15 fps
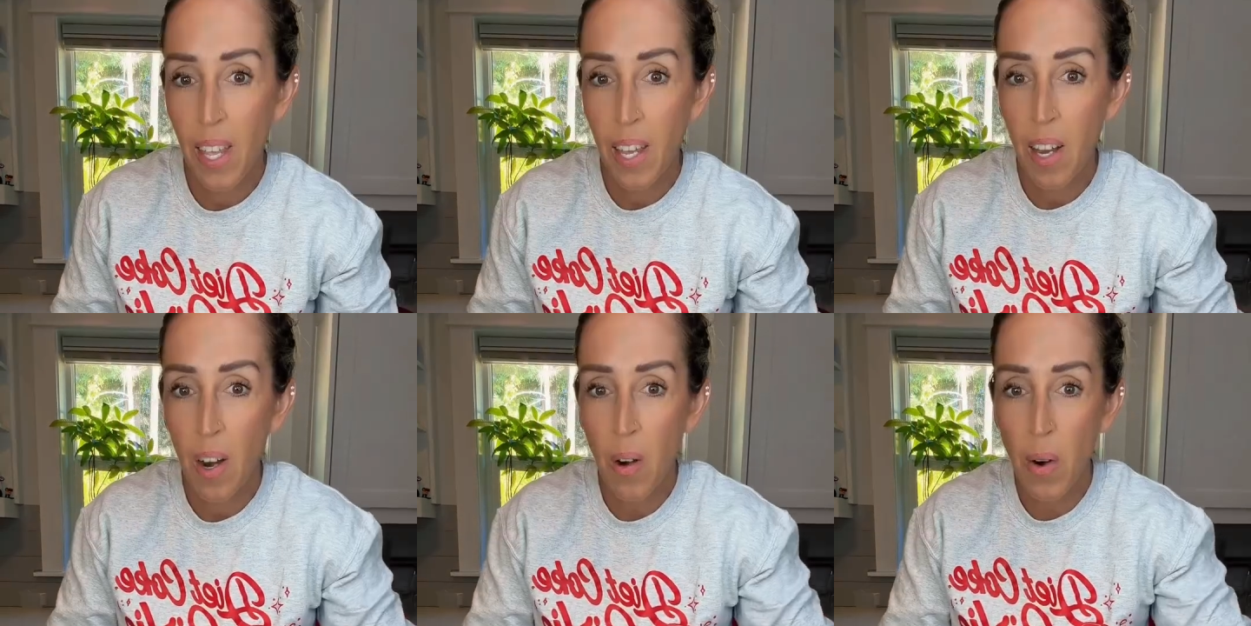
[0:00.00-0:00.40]

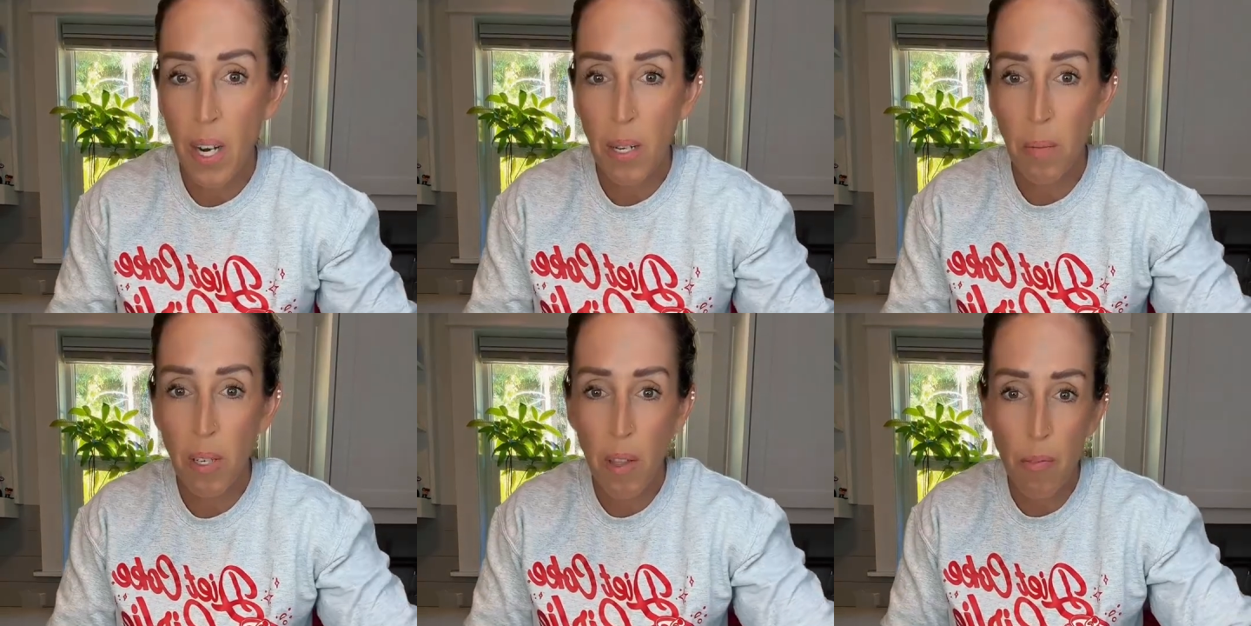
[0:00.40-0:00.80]
All
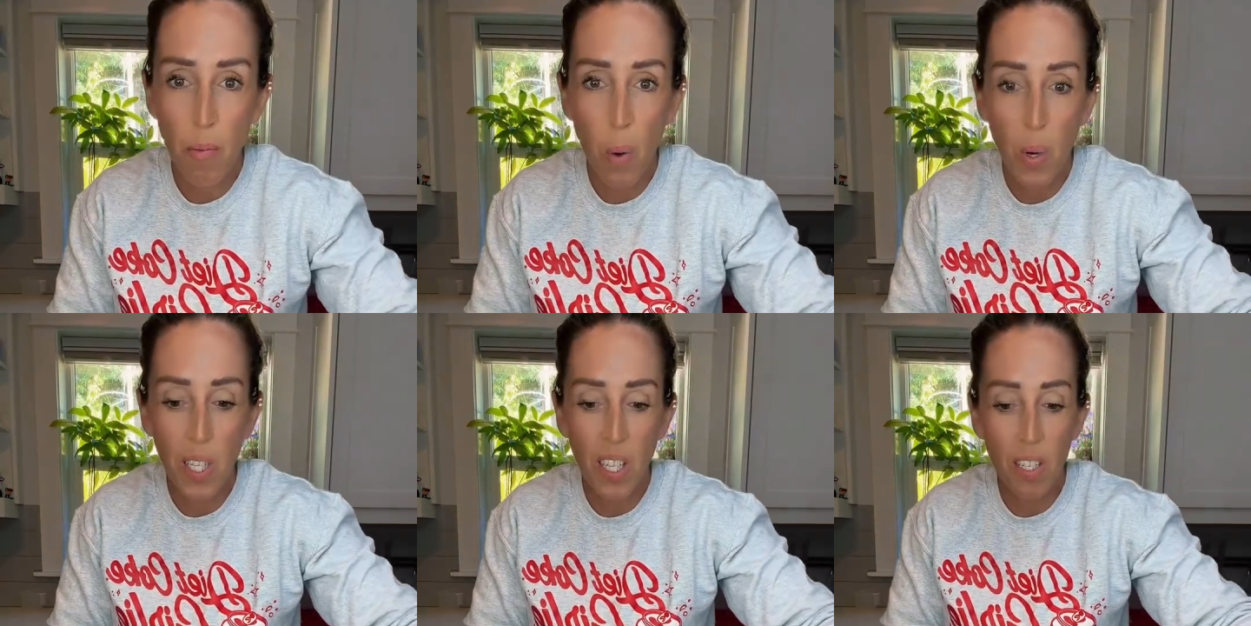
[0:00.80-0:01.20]
right, I'm gonna
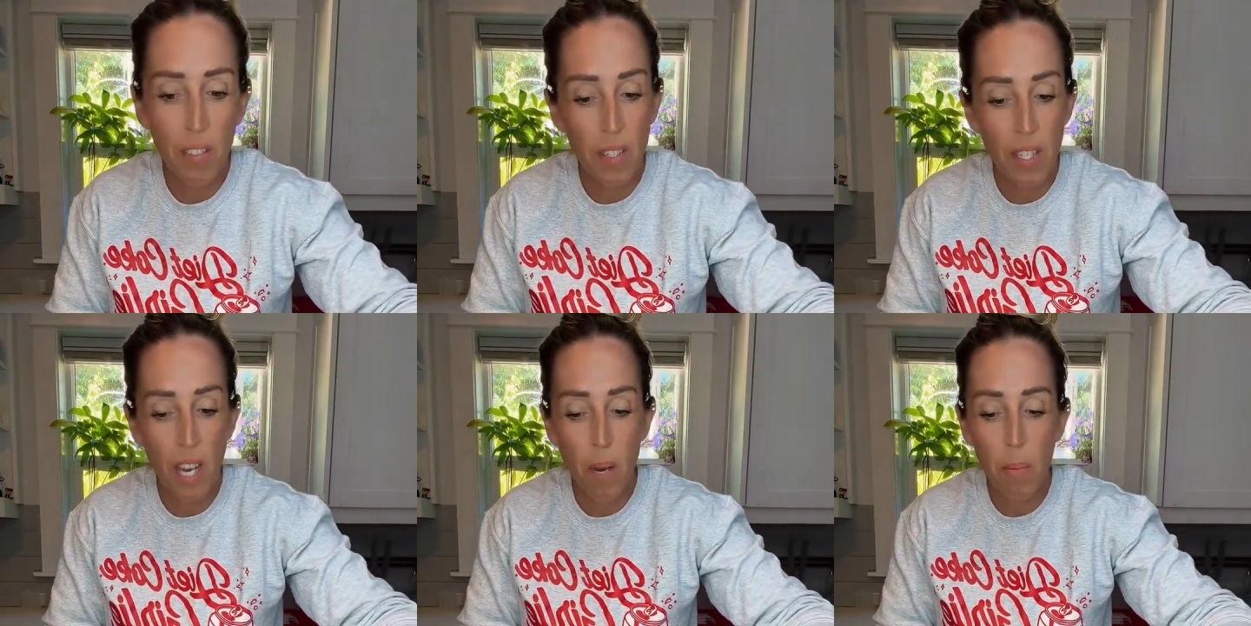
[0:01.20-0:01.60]
throw our little
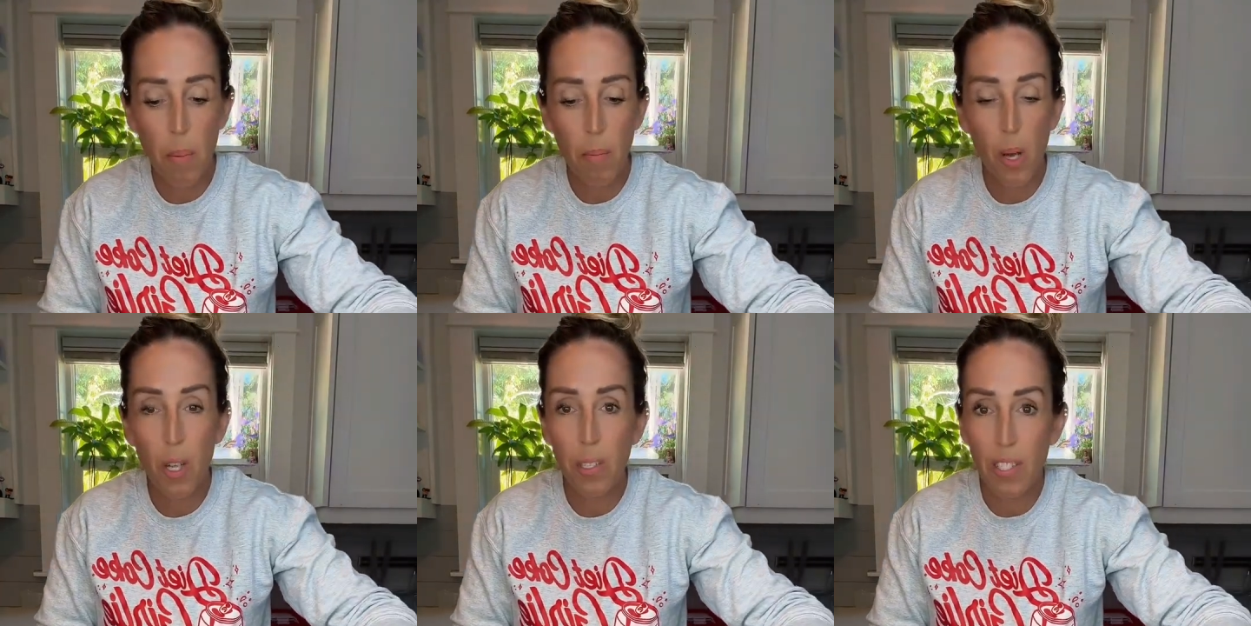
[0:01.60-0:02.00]

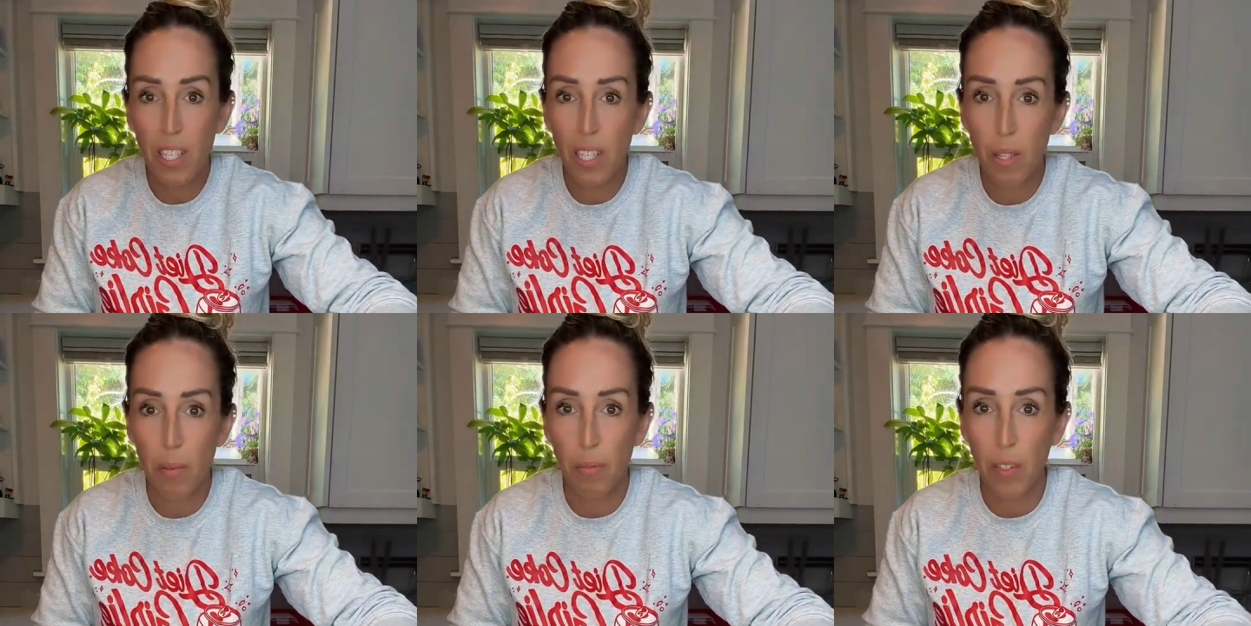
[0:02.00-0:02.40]
cinnamon balls
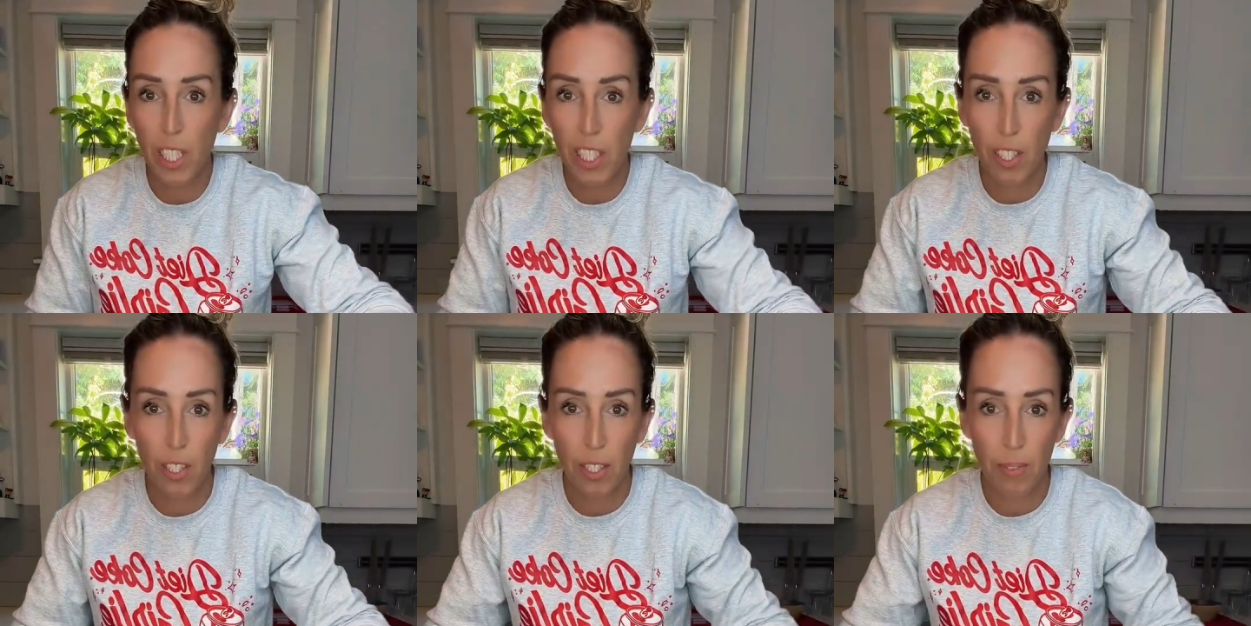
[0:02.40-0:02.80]
into the
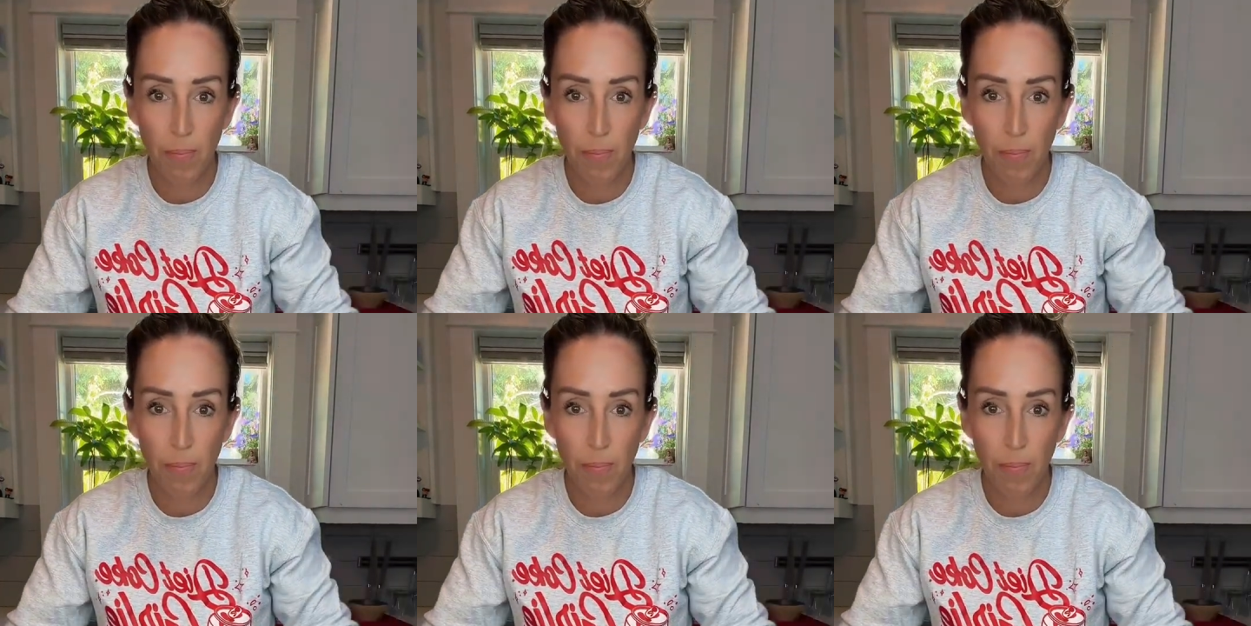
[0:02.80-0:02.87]
freezer.